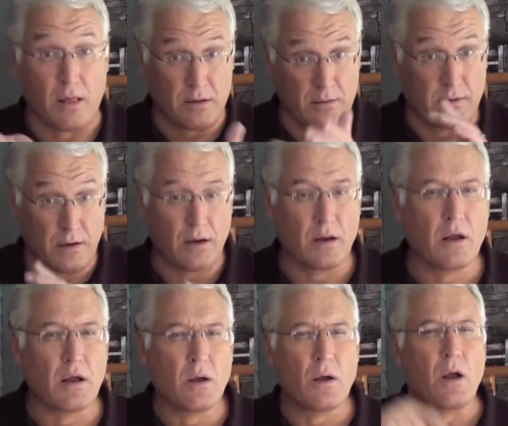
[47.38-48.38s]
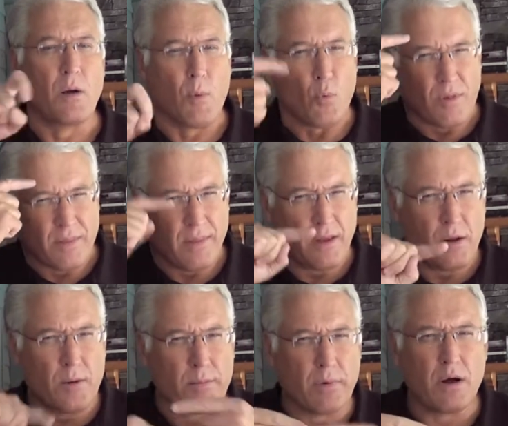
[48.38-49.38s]
Well, the answer is,
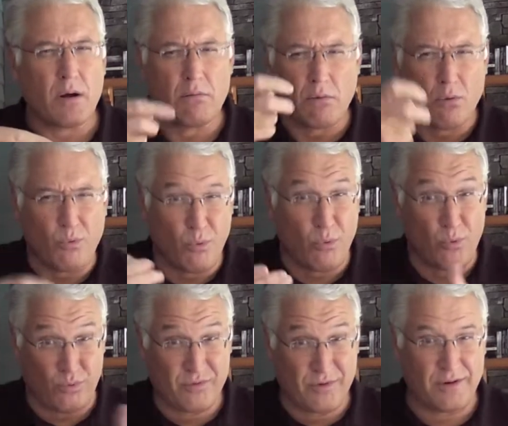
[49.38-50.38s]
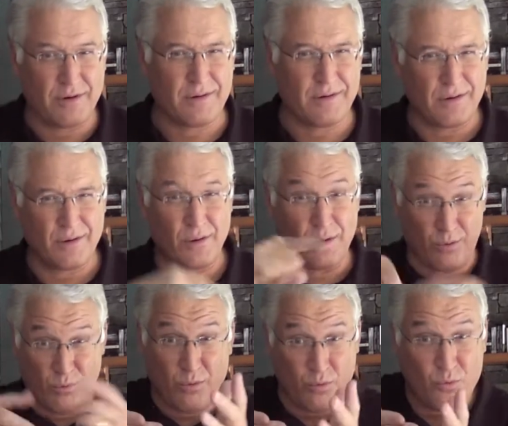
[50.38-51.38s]
it means that when we are
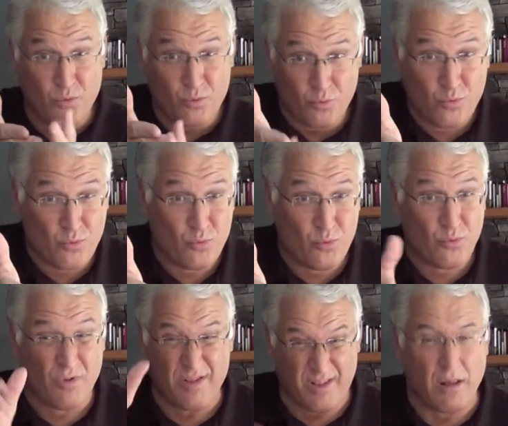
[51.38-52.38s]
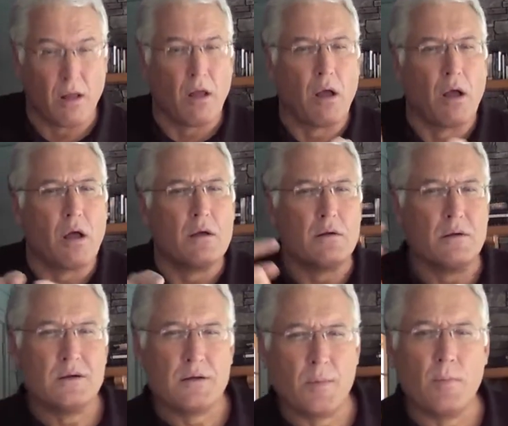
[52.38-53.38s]
going through hard times,
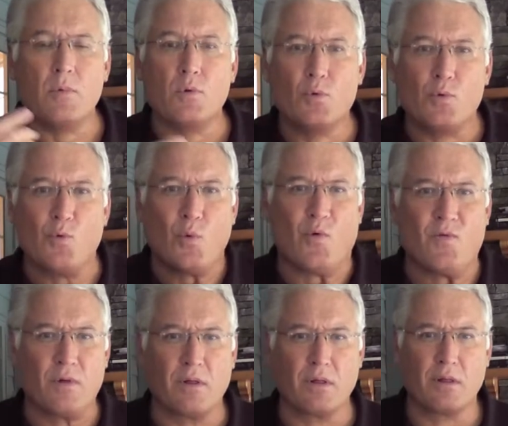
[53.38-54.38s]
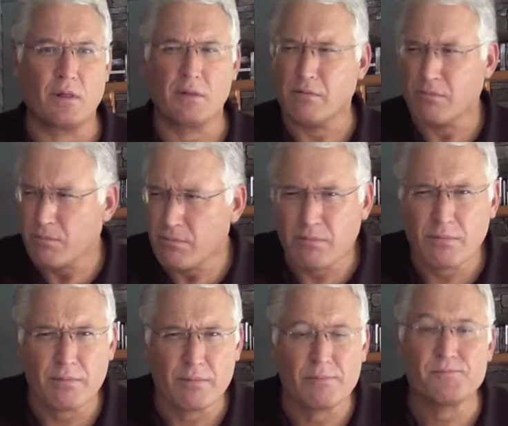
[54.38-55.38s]
we can be
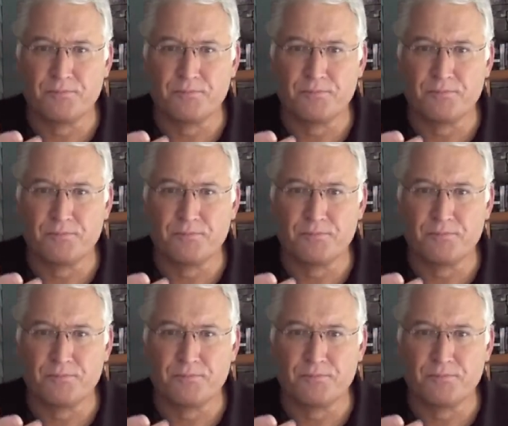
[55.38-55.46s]
joyful.